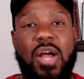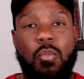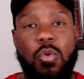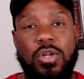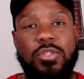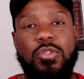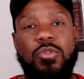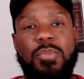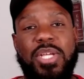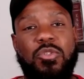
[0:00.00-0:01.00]
I want
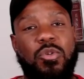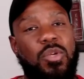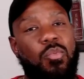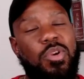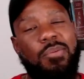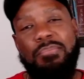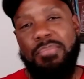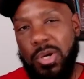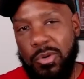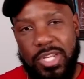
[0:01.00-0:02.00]
to make sure that we're
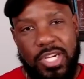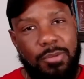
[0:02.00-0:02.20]
building